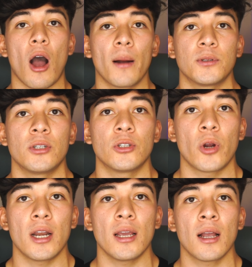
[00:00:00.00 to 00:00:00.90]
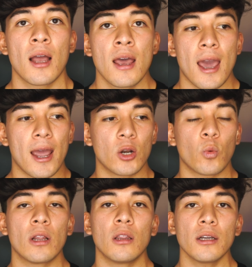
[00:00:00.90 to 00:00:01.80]
options trading.
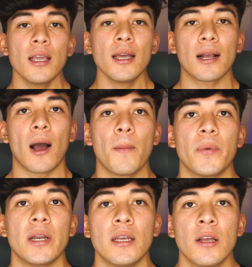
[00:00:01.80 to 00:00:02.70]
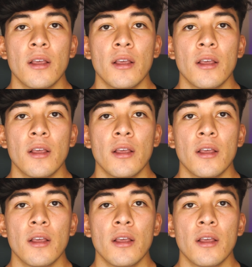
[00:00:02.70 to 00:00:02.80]
And when looking at a company,